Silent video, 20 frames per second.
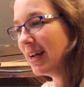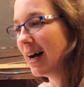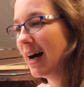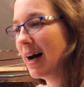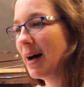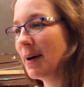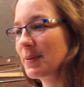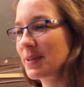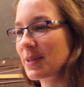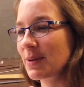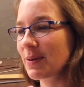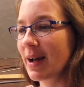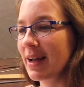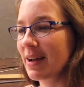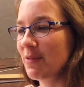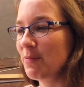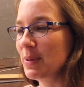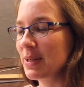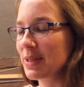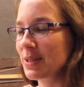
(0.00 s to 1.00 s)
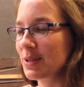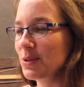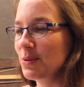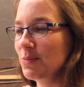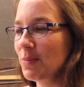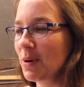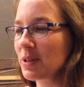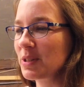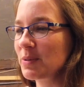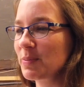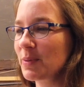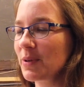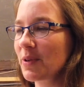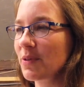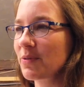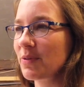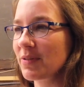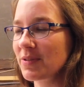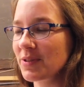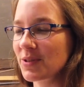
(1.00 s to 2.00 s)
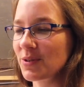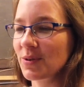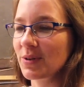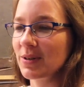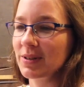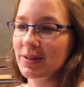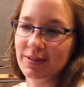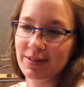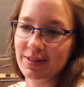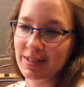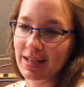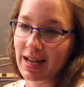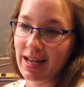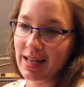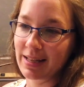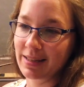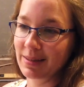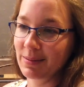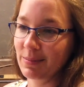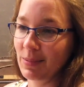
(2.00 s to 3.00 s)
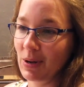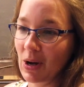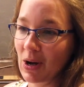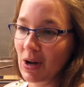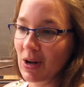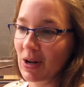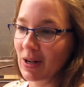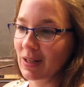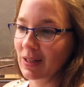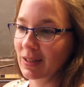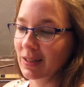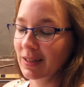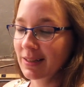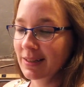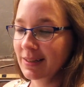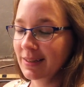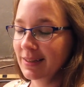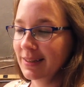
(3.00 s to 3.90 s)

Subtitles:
So I have been to multiple thrift stores and the mall